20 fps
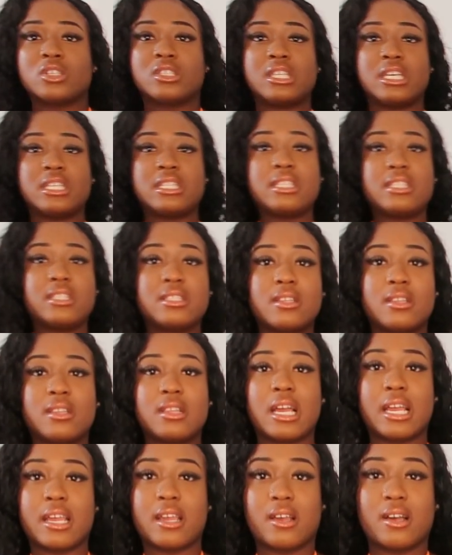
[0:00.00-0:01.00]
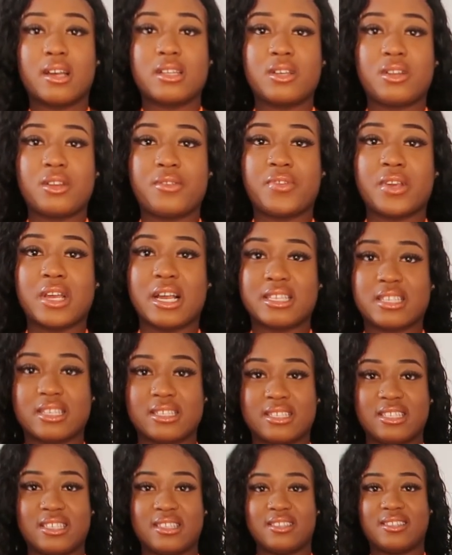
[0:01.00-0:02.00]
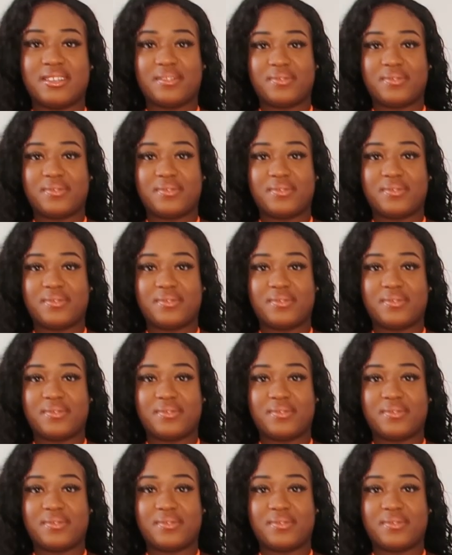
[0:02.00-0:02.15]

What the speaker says: Because this is like, I don't know if you guys can see the